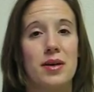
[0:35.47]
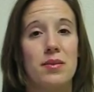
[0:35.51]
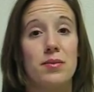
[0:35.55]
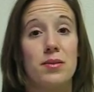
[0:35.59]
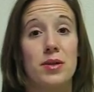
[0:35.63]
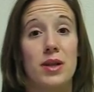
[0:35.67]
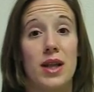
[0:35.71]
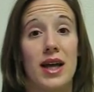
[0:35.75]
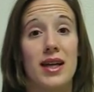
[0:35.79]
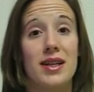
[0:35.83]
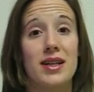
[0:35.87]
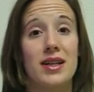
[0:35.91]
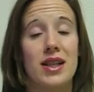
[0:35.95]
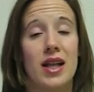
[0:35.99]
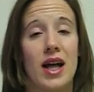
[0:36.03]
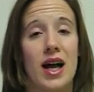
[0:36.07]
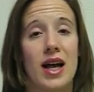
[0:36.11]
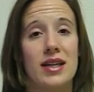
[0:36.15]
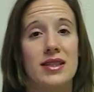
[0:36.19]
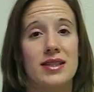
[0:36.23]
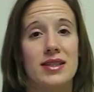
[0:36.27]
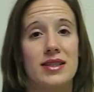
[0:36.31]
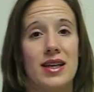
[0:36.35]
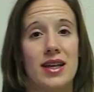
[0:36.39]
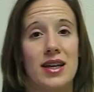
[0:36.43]
Blood
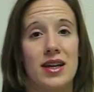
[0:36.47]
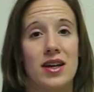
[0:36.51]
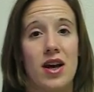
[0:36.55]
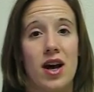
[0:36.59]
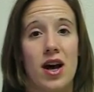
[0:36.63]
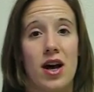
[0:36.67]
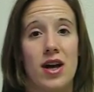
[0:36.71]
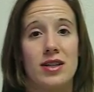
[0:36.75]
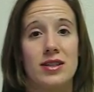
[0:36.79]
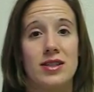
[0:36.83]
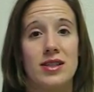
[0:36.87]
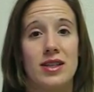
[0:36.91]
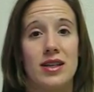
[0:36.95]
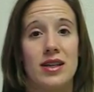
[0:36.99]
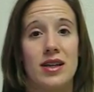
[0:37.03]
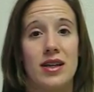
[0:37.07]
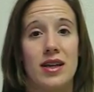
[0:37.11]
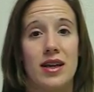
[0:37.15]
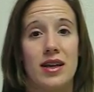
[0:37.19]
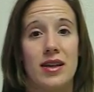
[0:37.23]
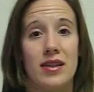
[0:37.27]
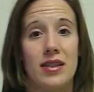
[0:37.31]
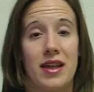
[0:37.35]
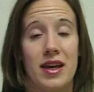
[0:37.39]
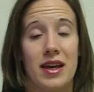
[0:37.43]
clots can cause
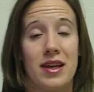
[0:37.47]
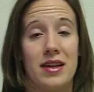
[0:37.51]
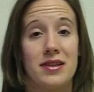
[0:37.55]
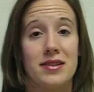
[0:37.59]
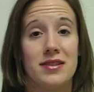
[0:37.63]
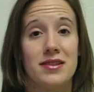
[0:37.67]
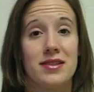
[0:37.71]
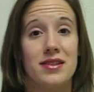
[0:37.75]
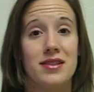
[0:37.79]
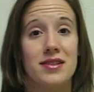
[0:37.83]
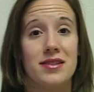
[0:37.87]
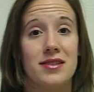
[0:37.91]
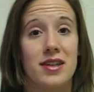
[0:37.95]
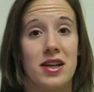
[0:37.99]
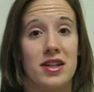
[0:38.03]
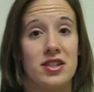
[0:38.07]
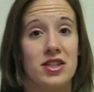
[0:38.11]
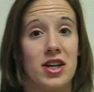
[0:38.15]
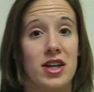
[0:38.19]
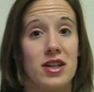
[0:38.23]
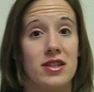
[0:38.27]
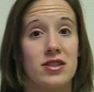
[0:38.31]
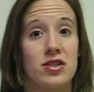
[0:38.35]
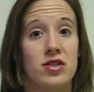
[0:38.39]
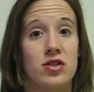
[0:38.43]
things such
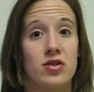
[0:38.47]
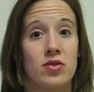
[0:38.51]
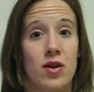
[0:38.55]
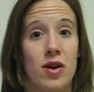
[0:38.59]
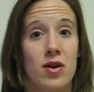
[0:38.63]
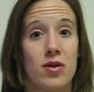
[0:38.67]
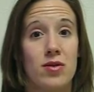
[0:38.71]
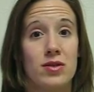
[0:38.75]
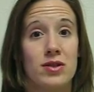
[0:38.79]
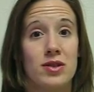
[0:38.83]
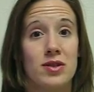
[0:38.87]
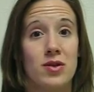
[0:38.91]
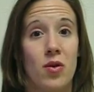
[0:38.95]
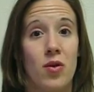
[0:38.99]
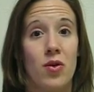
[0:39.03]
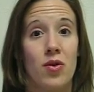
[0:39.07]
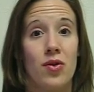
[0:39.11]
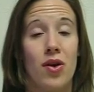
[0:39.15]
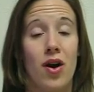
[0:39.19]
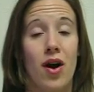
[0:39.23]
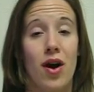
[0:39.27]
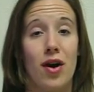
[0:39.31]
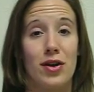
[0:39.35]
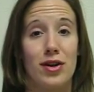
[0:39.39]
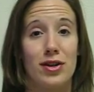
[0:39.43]
as strokes or
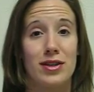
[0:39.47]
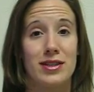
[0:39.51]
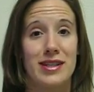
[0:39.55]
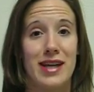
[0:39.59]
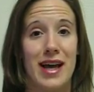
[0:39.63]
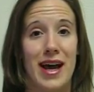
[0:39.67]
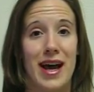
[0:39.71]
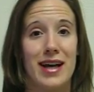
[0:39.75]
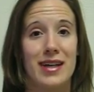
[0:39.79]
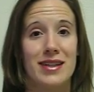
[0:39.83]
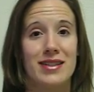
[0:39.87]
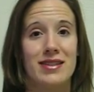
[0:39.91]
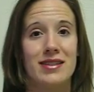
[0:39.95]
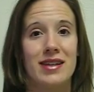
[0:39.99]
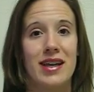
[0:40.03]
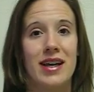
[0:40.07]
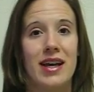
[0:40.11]
heart attacks,